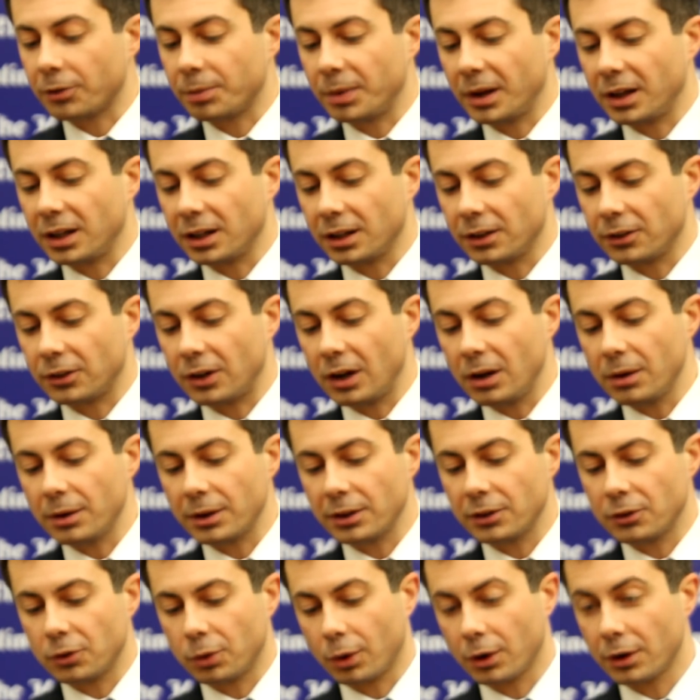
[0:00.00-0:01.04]
spending is
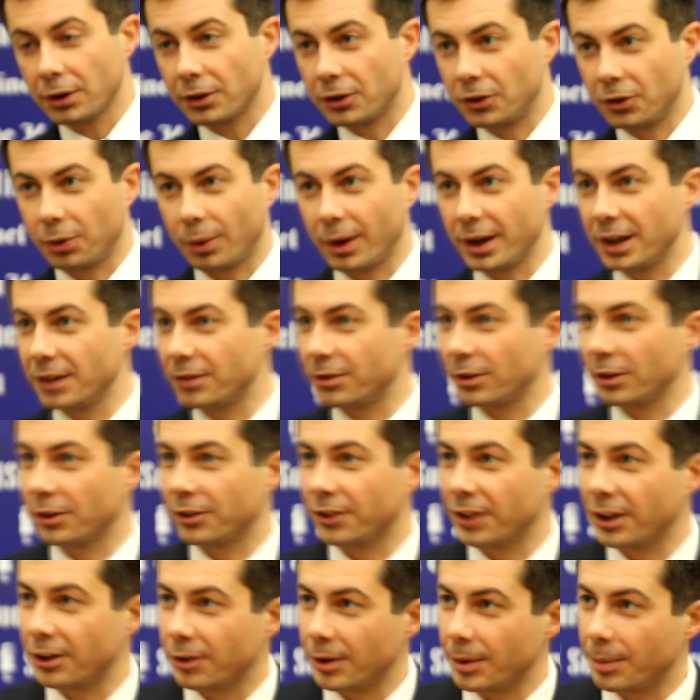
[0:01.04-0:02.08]
going toward 21st
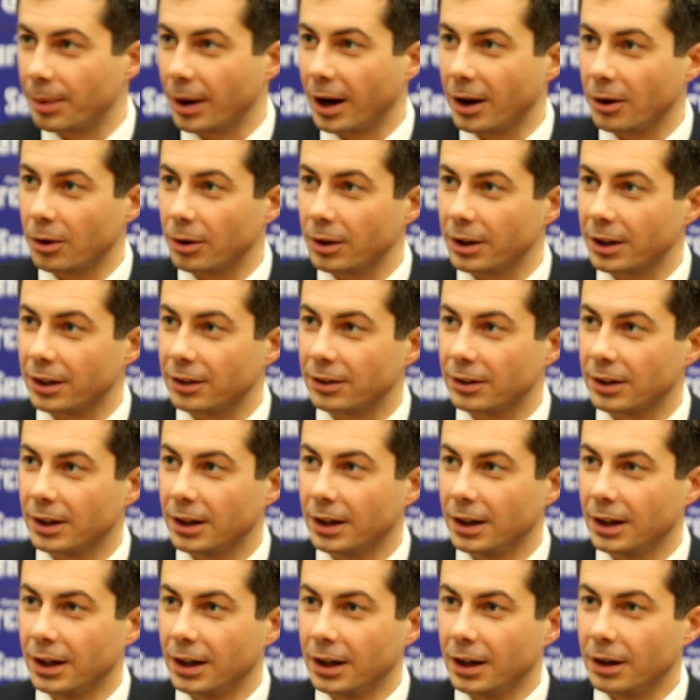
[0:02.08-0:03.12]
century priorities.
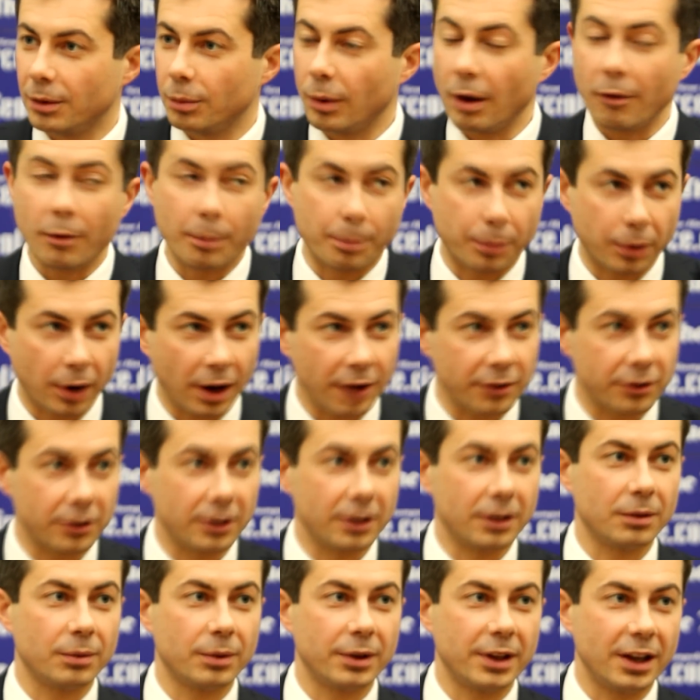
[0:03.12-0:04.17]
We have a
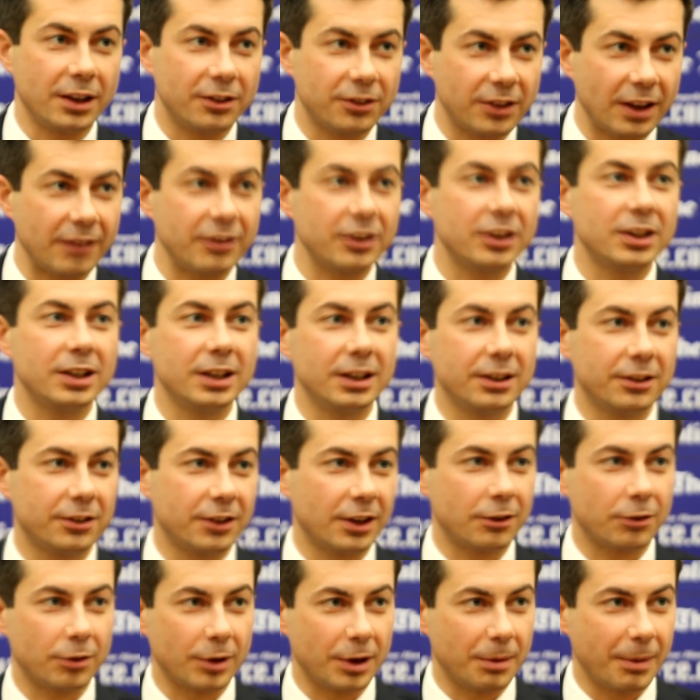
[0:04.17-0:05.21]
president with a 17th
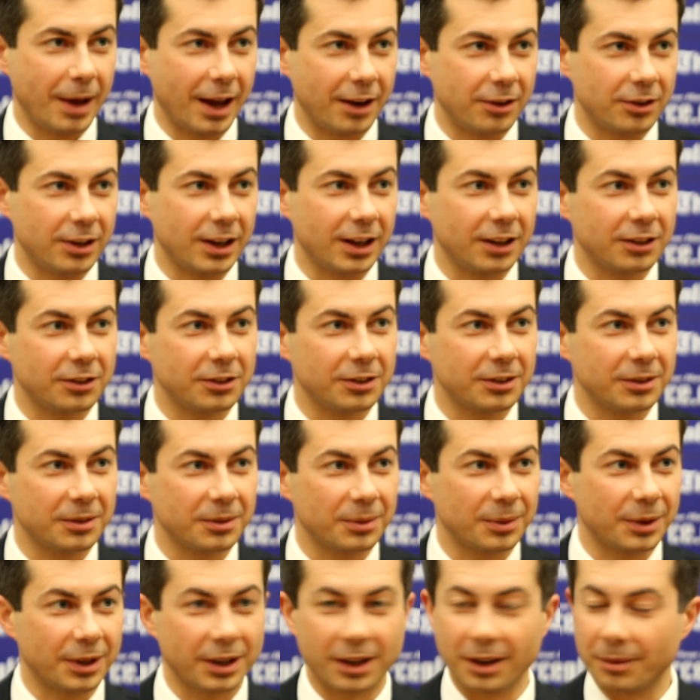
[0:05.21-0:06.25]
century imagination
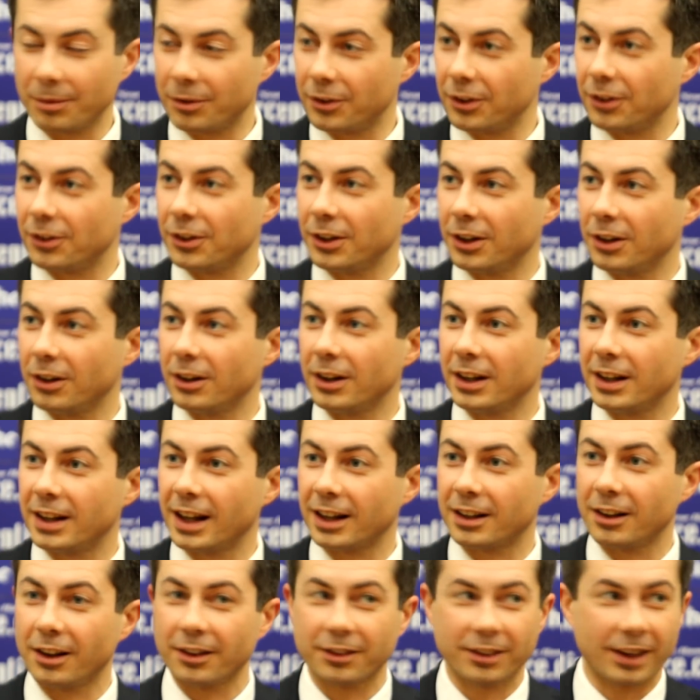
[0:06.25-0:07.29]
when it comes to security
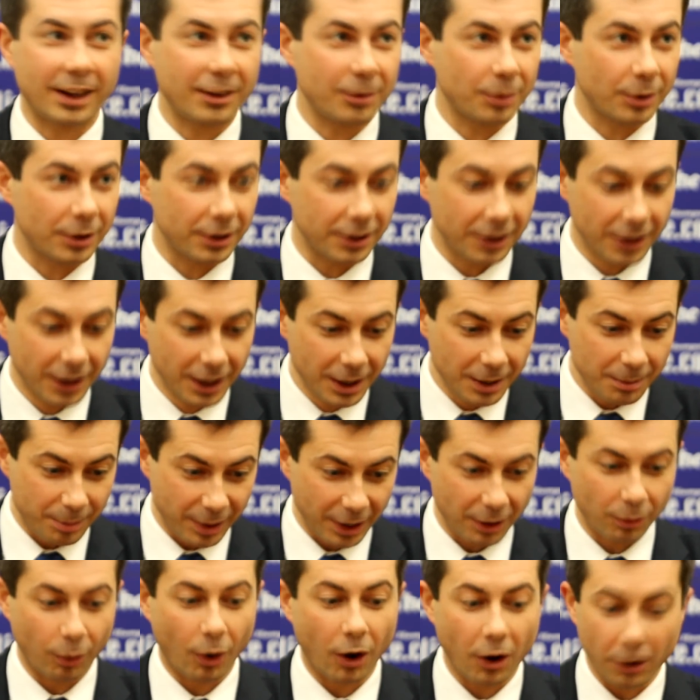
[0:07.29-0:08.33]
technology. That's what a
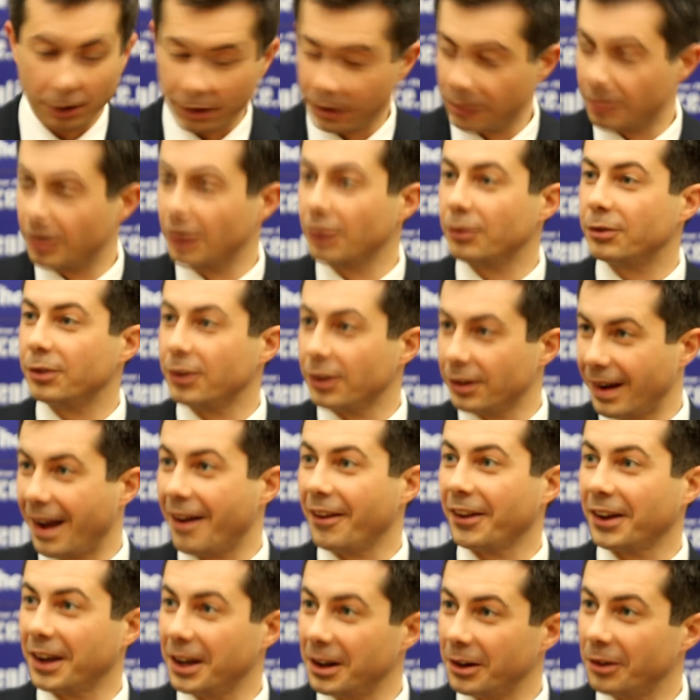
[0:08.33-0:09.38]
big wall and a moat full of
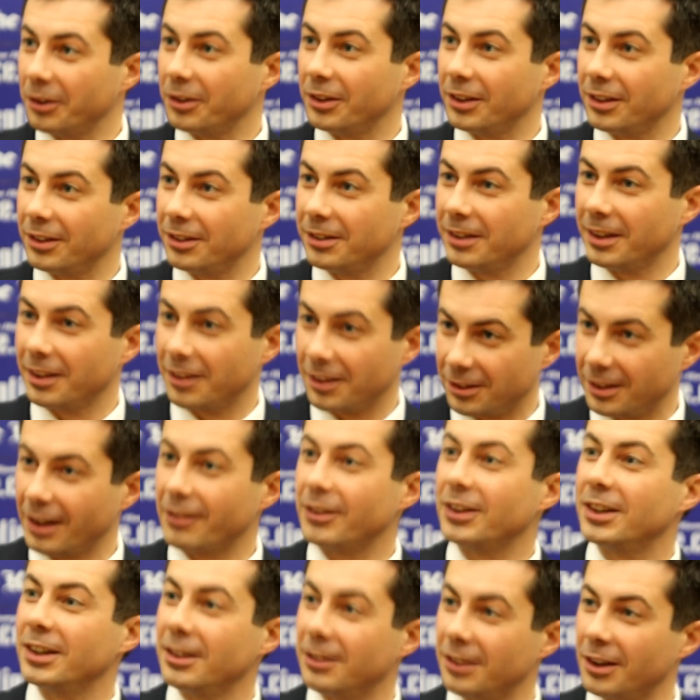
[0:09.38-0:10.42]
alligators is. That's a
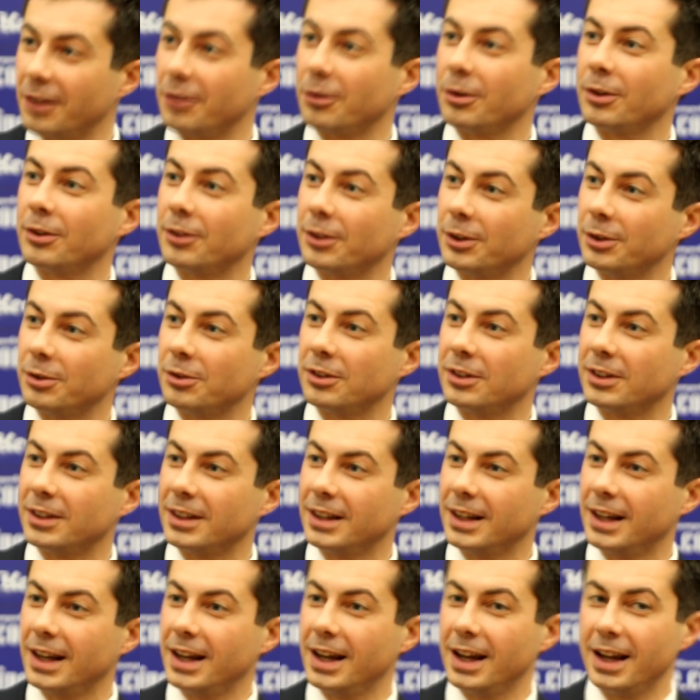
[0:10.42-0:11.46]
17th century solution.
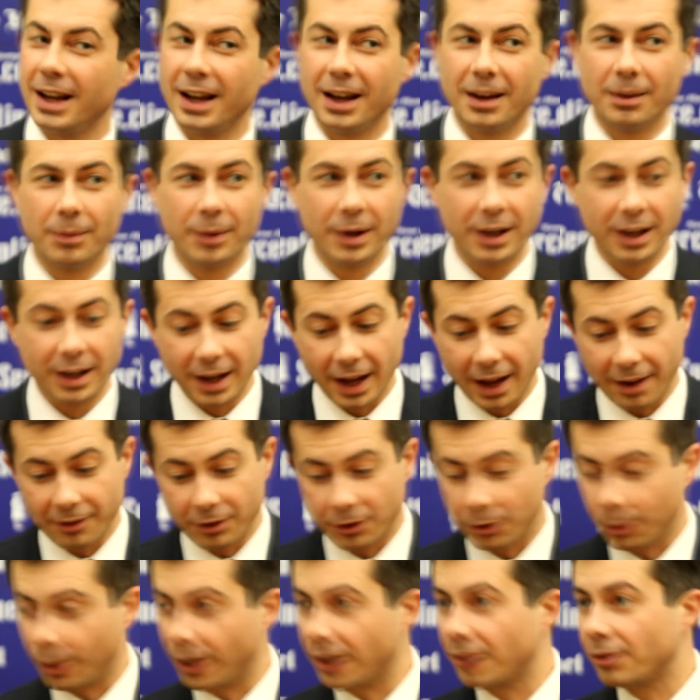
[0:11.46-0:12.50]
And we need to have
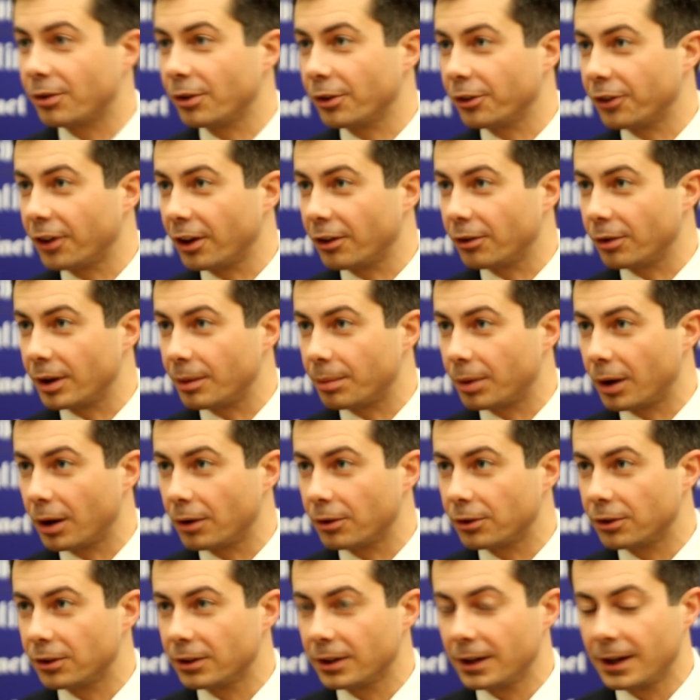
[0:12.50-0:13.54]
a 21st century
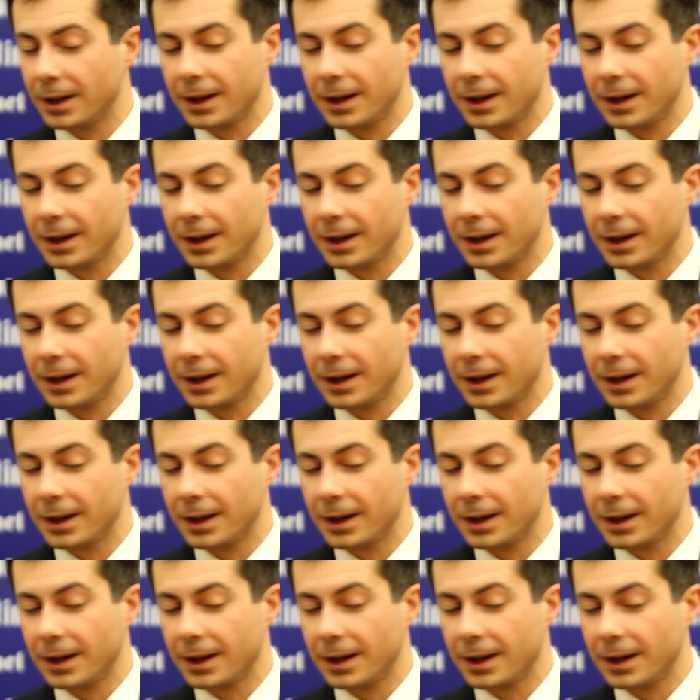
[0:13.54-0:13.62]
approach.